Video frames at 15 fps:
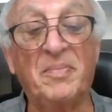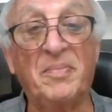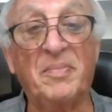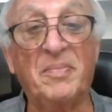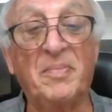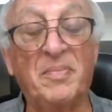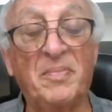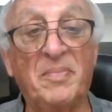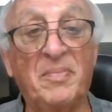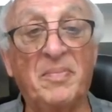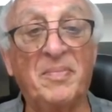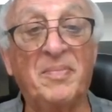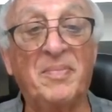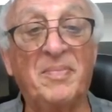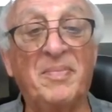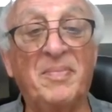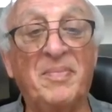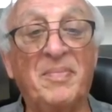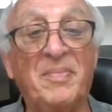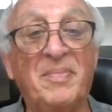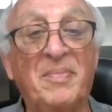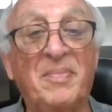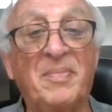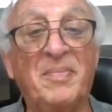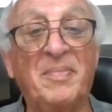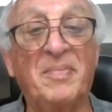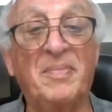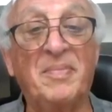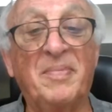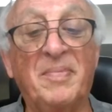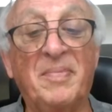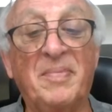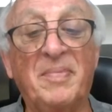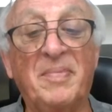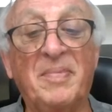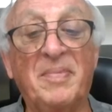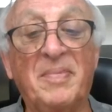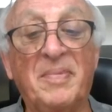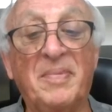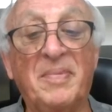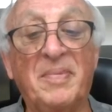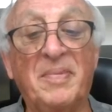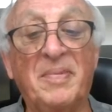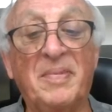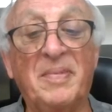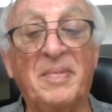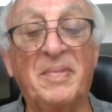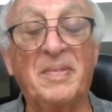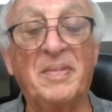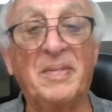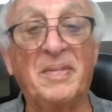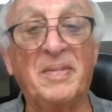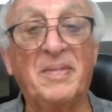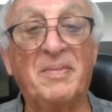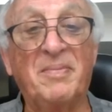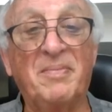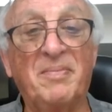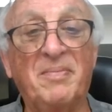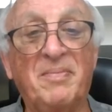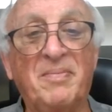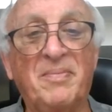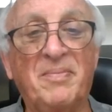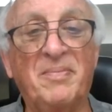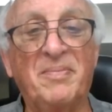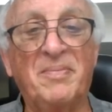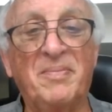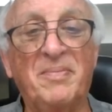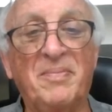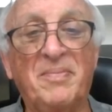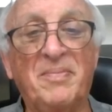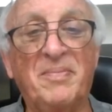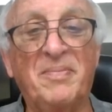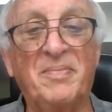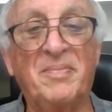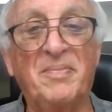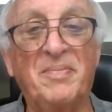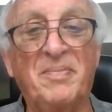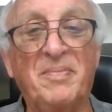[no speech]